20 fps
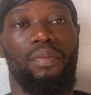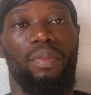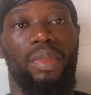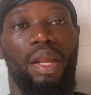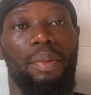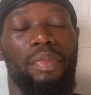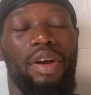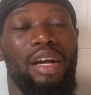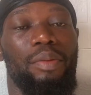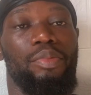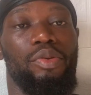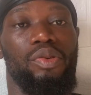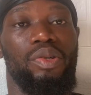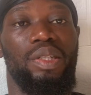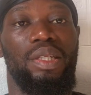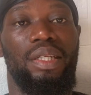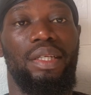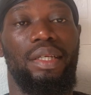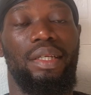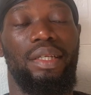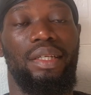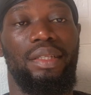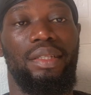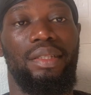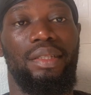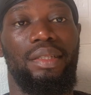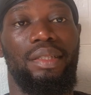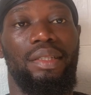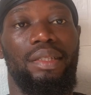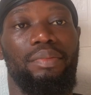Backbone is
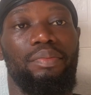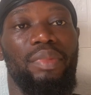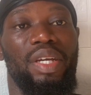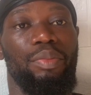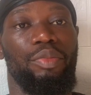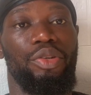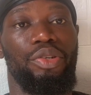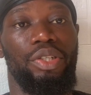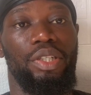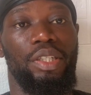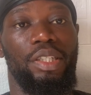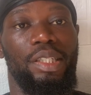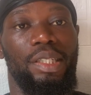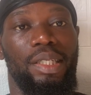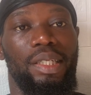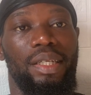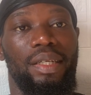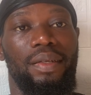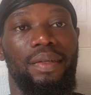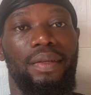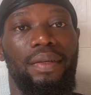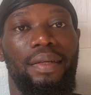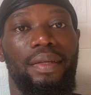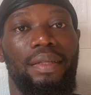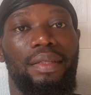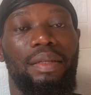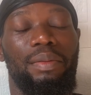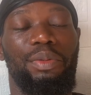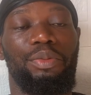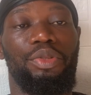its memory.
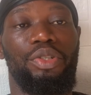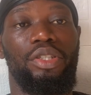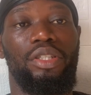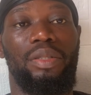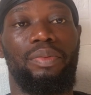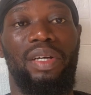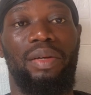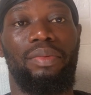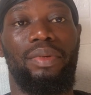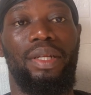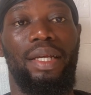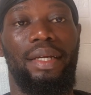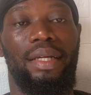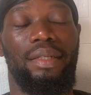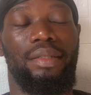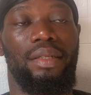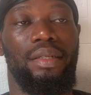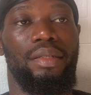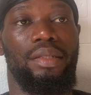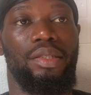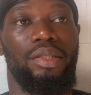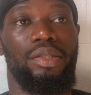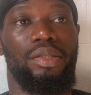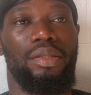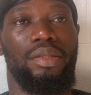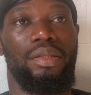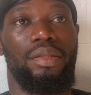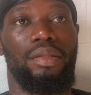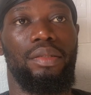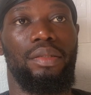Memory is, like I said, is,
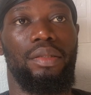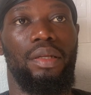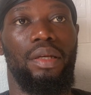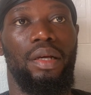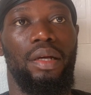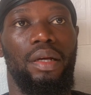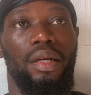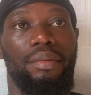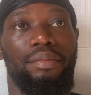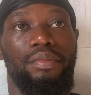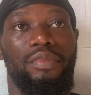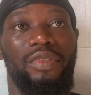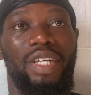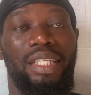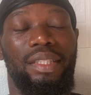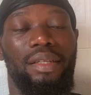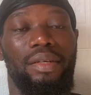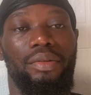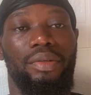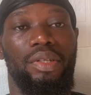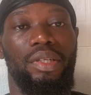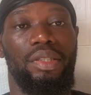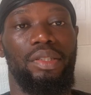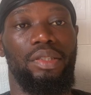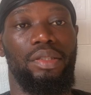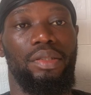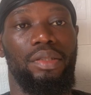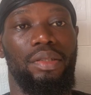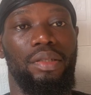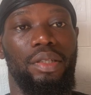right now is
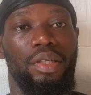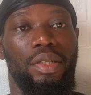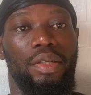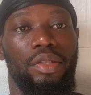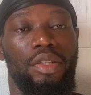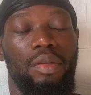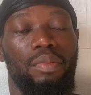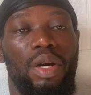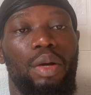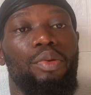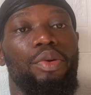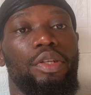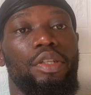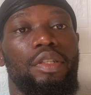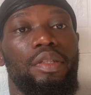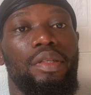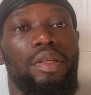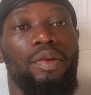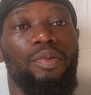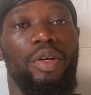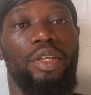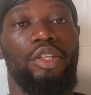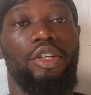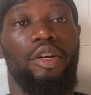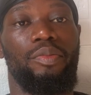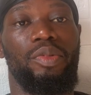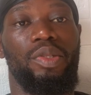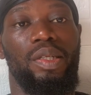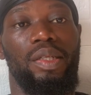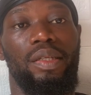the number one when it
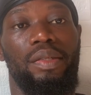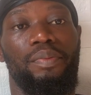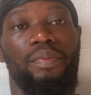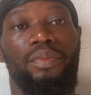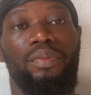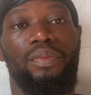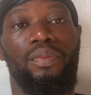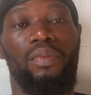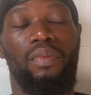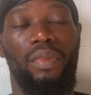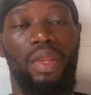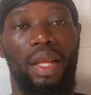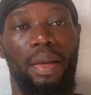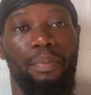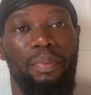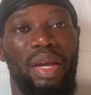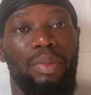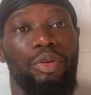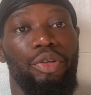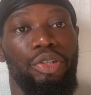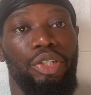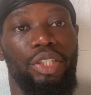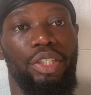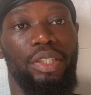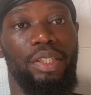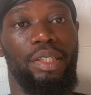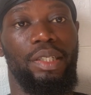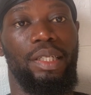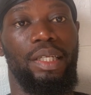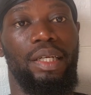comes to memory
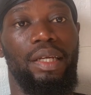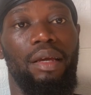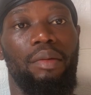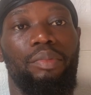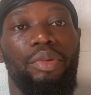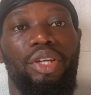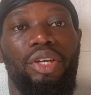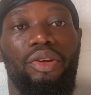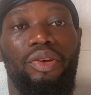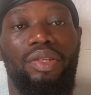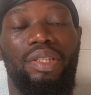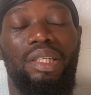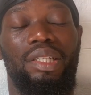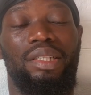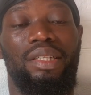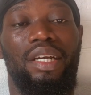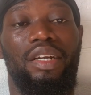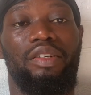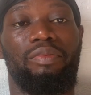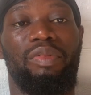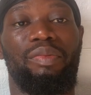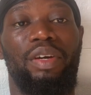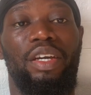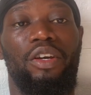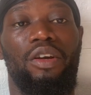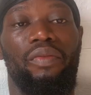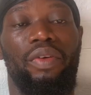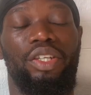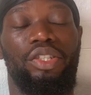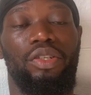because it can remember a
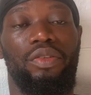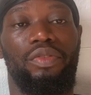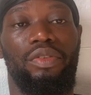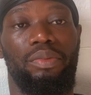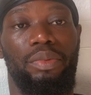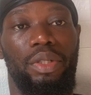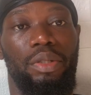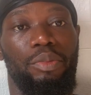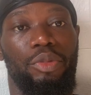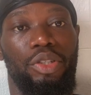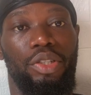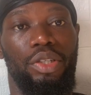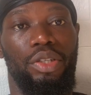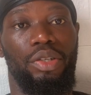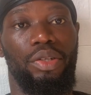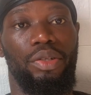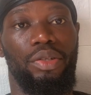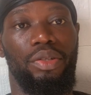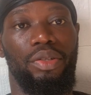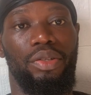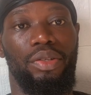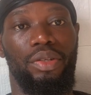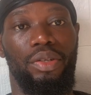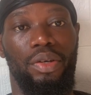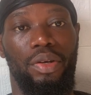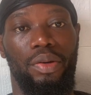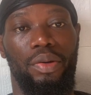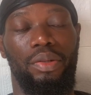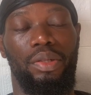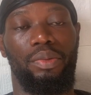conversation from 3 months ago
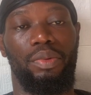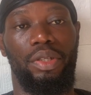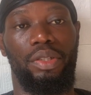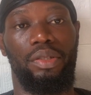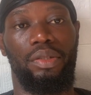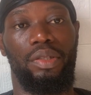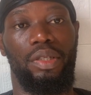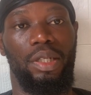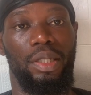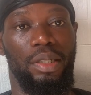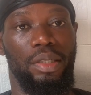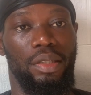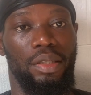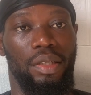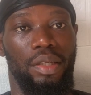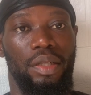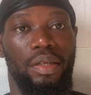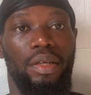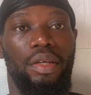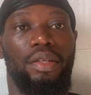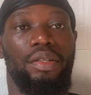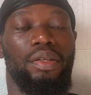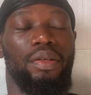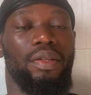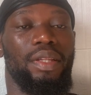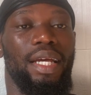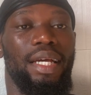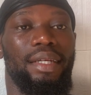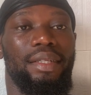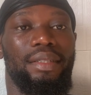all the way to today. So
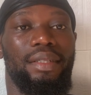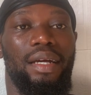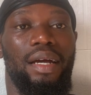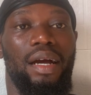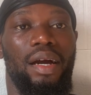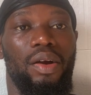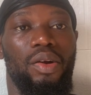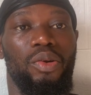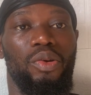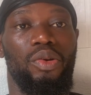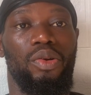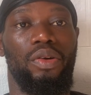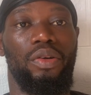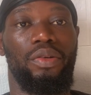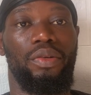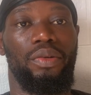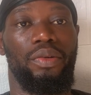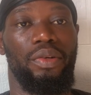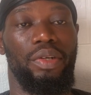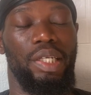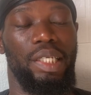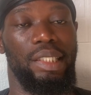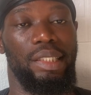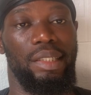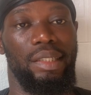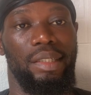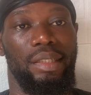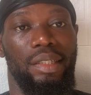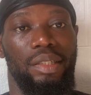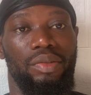that's how
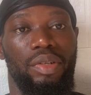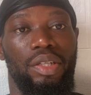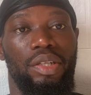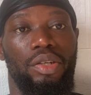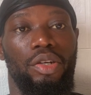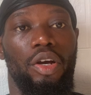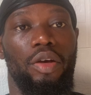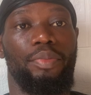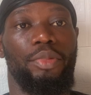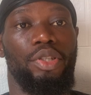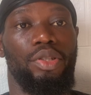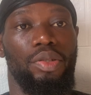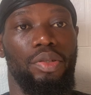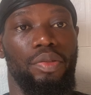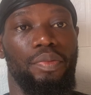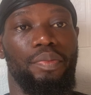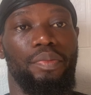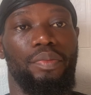crazy it is when it comes to